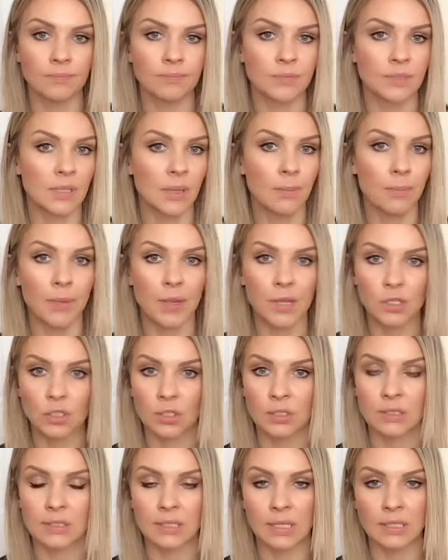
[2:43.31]
some
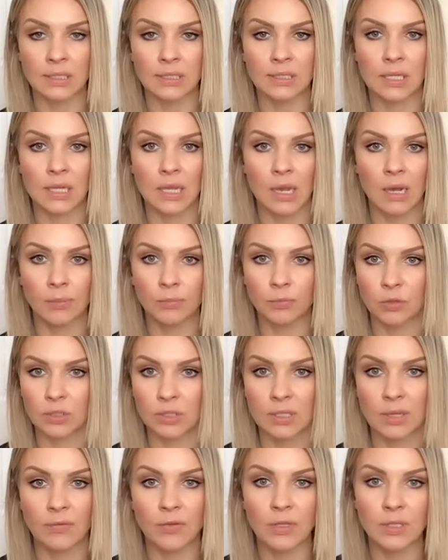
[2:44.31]
patients can see up to
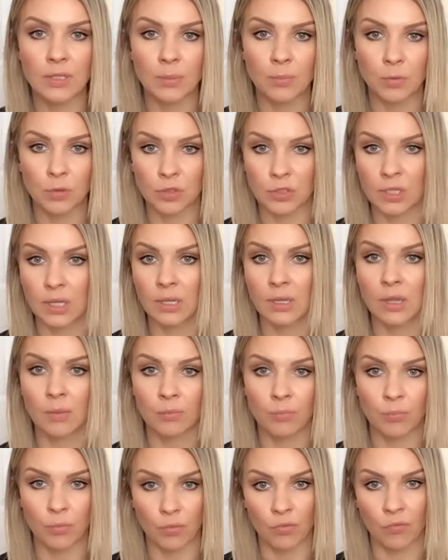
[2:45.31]
70%
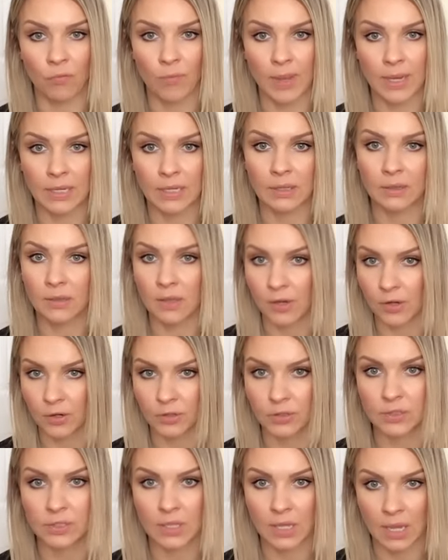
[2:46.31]
improvement in their
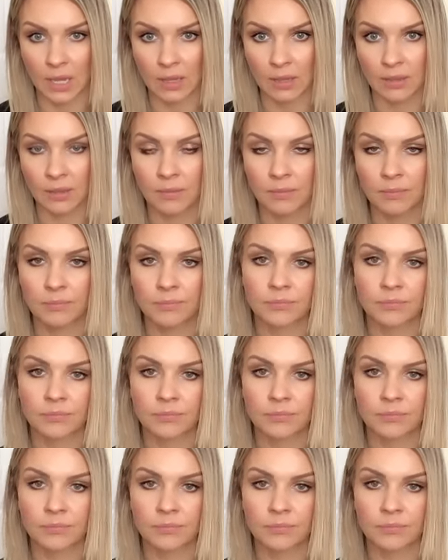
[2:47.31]
skin.